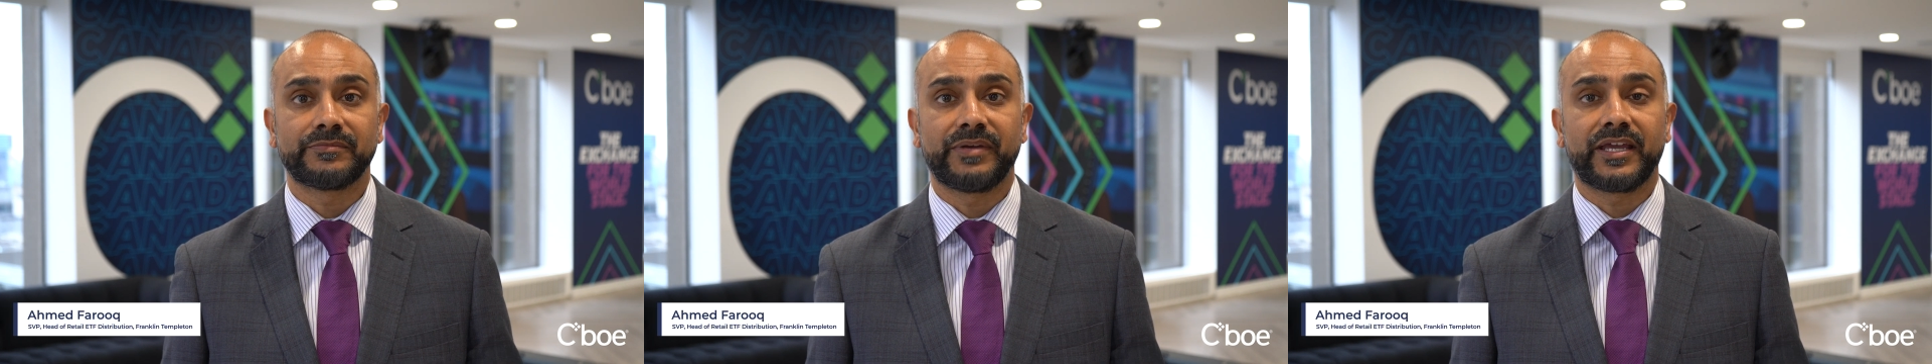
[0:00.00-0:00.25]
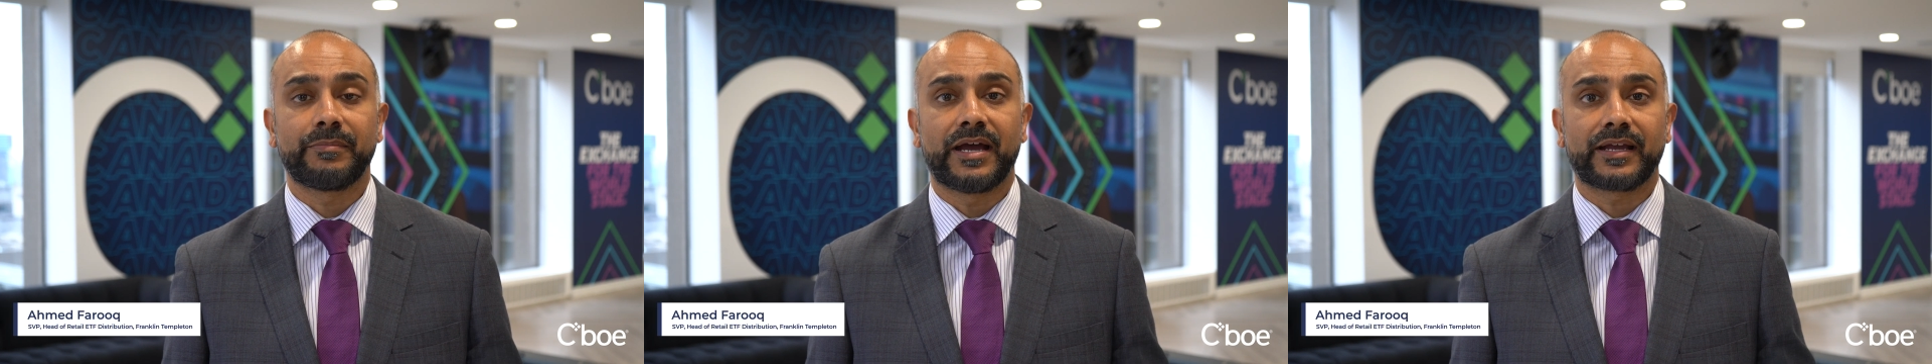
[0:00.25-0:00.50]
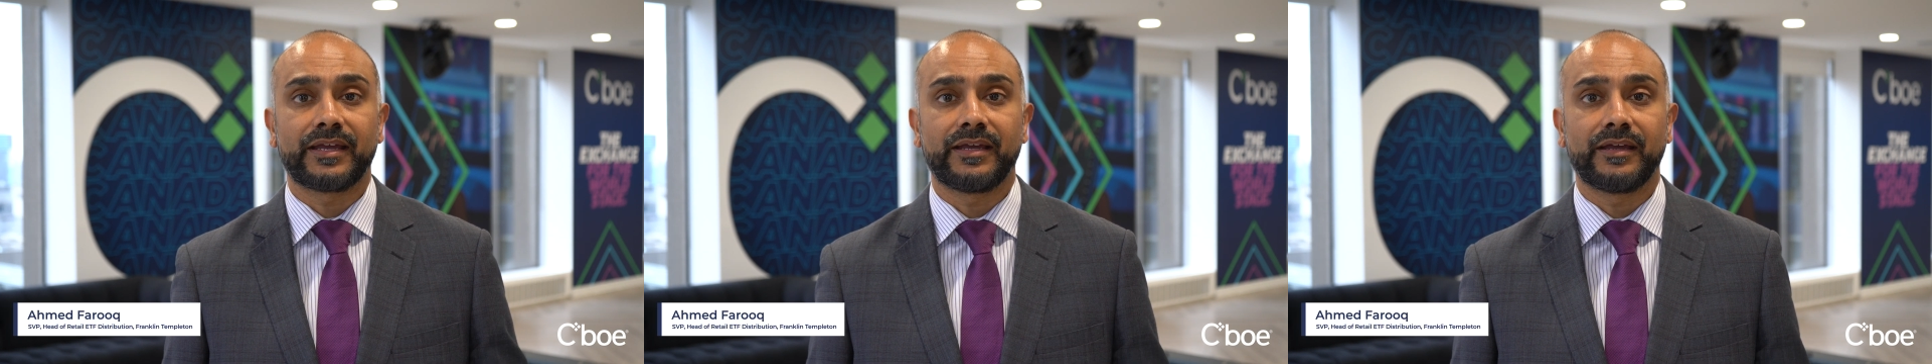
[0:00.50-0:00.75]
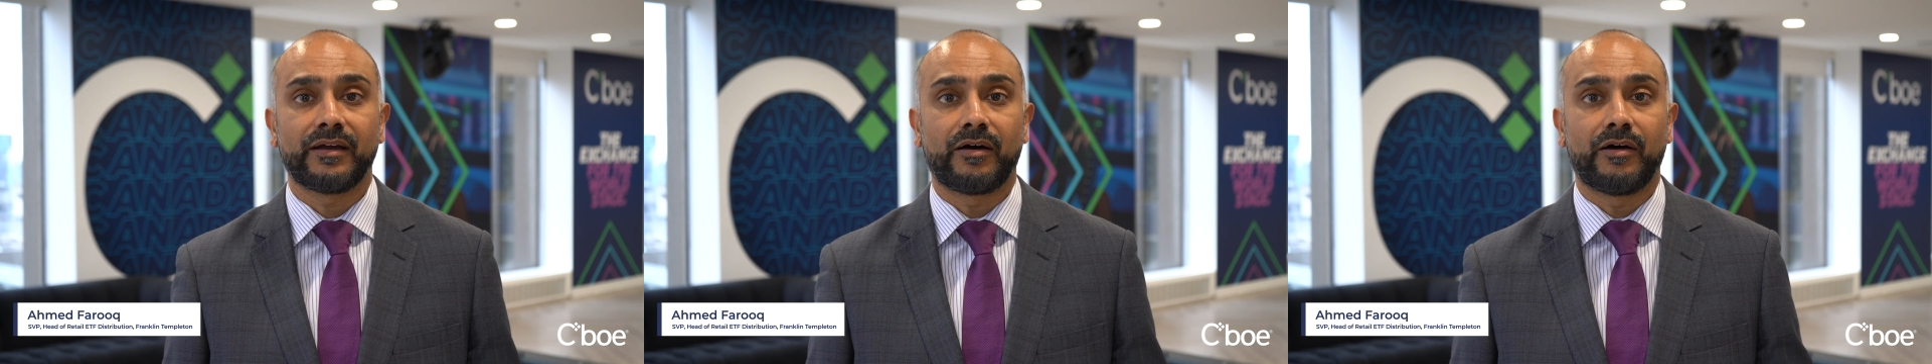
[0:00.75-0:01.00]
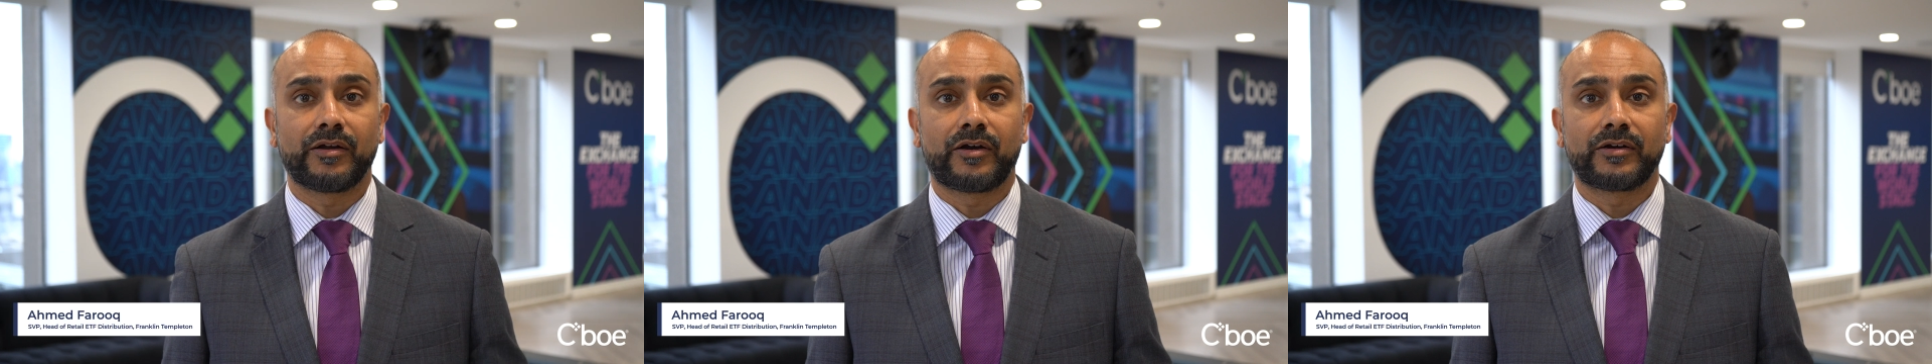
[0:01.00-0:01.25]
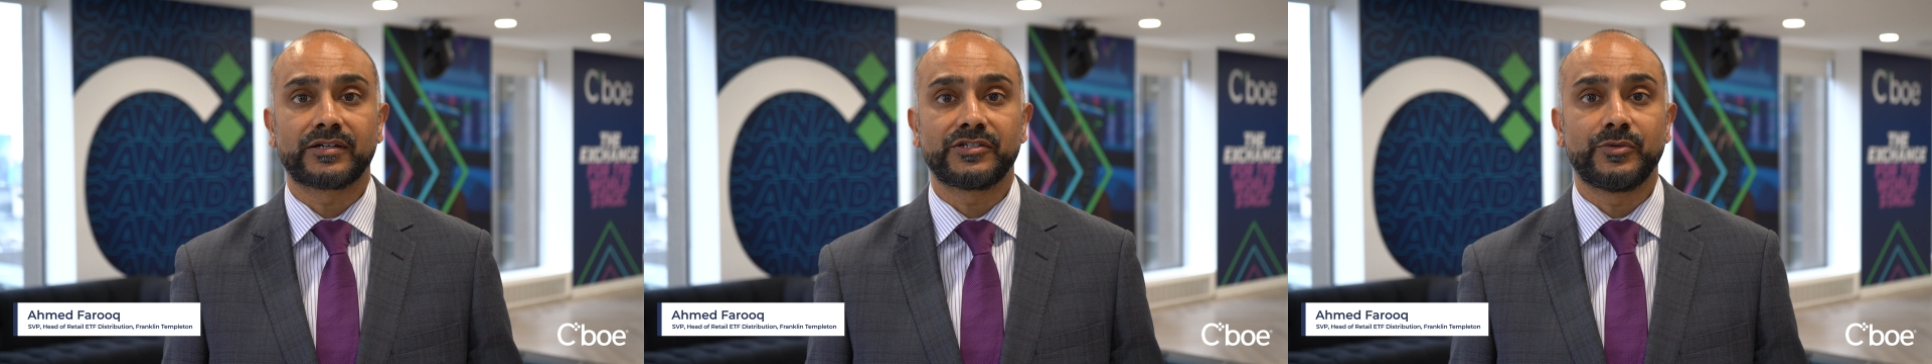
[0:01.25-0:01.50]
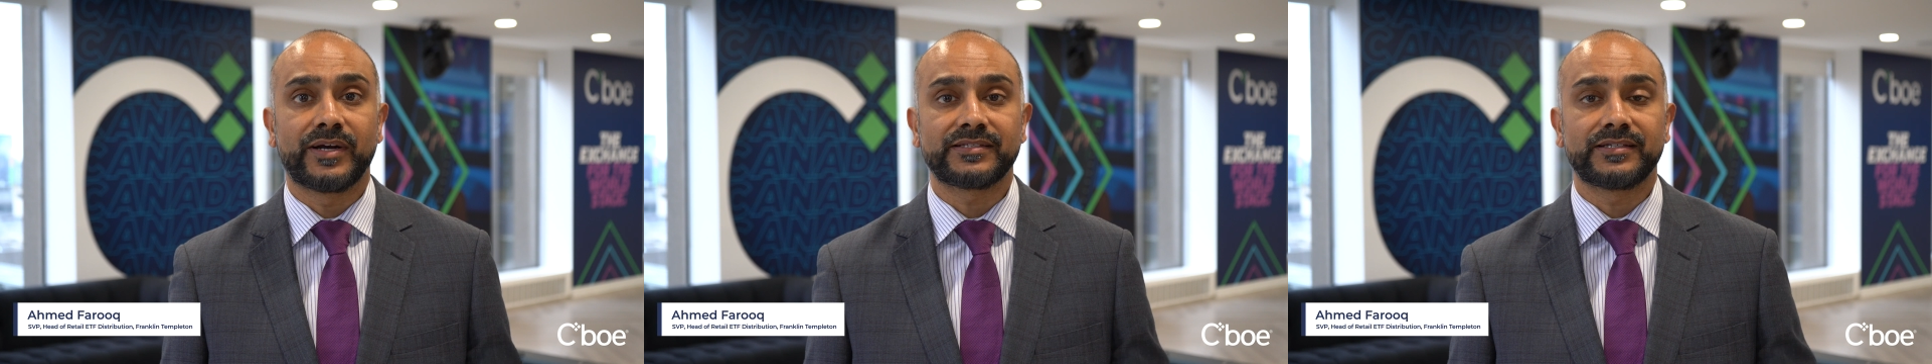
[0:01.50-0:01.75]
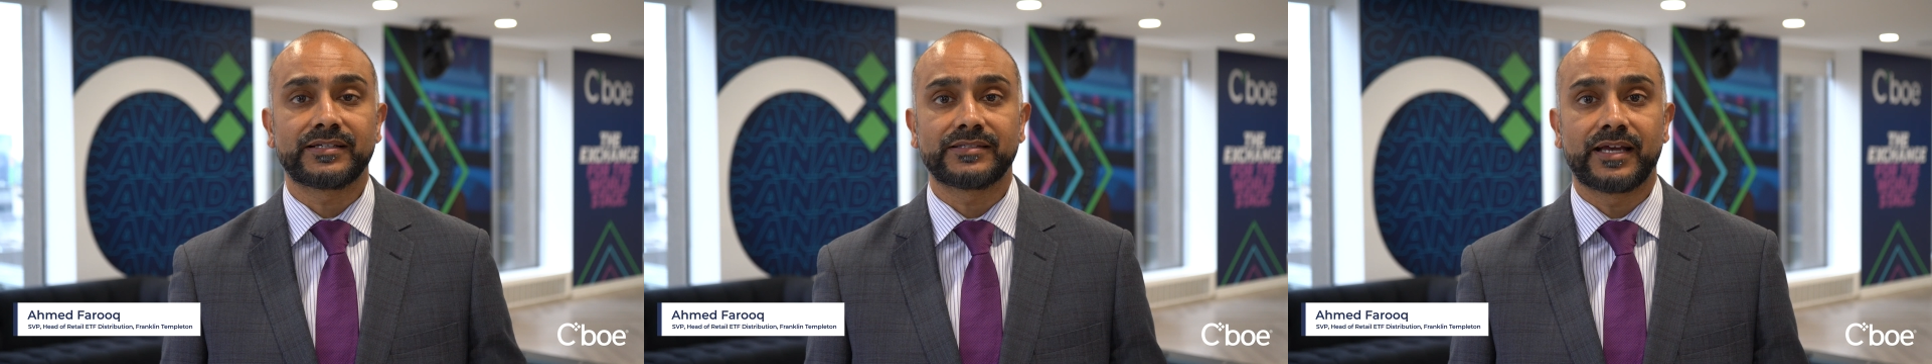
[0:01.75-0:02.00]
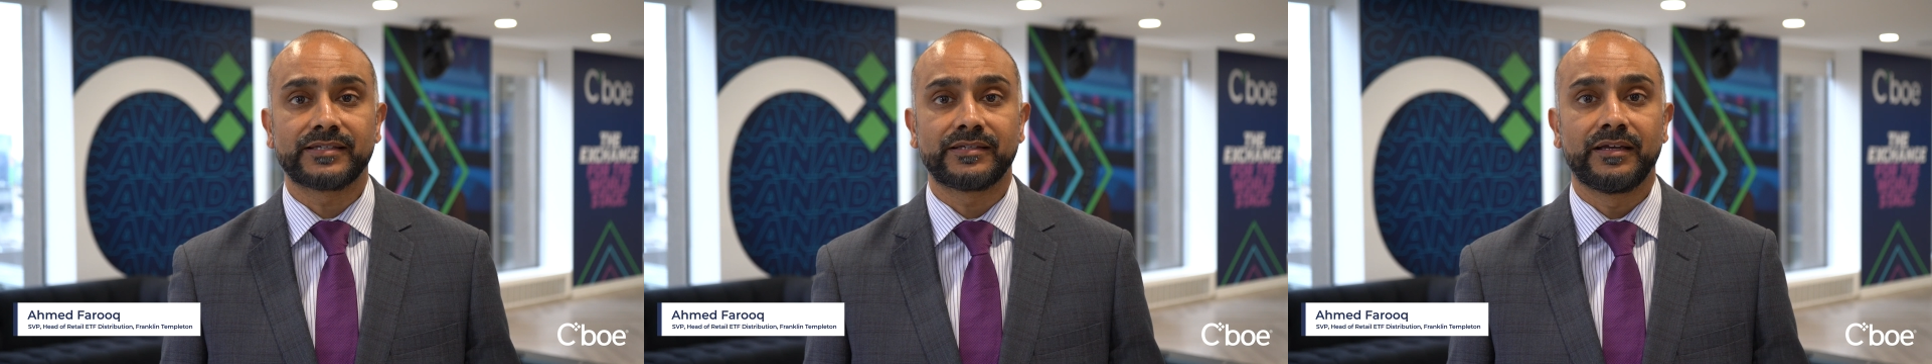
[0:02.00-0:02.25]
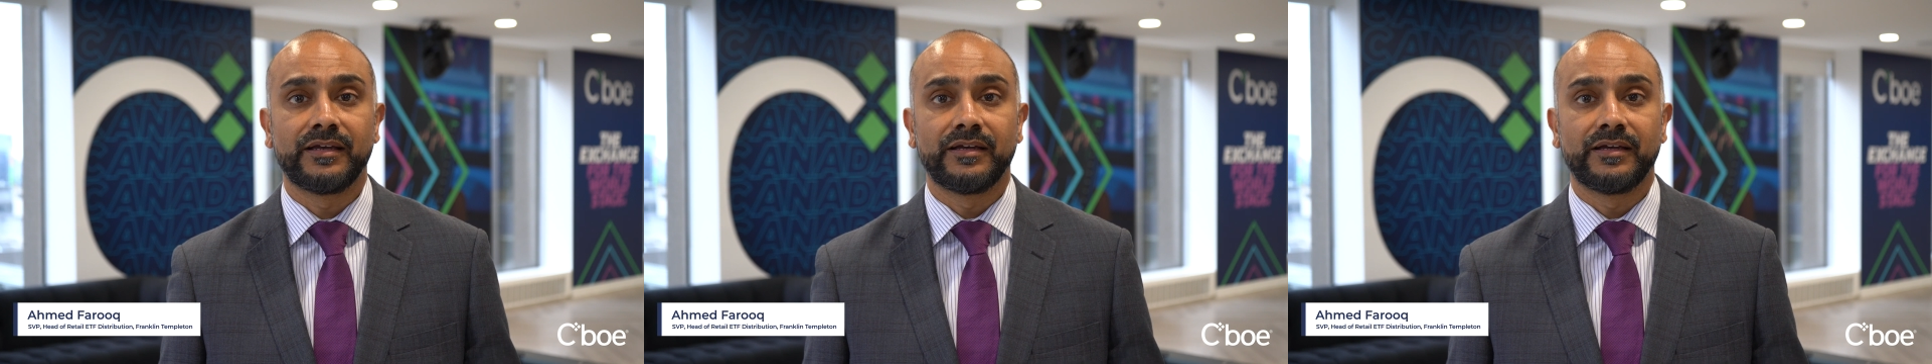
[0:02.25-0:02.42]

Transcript: piggybacking on our US success,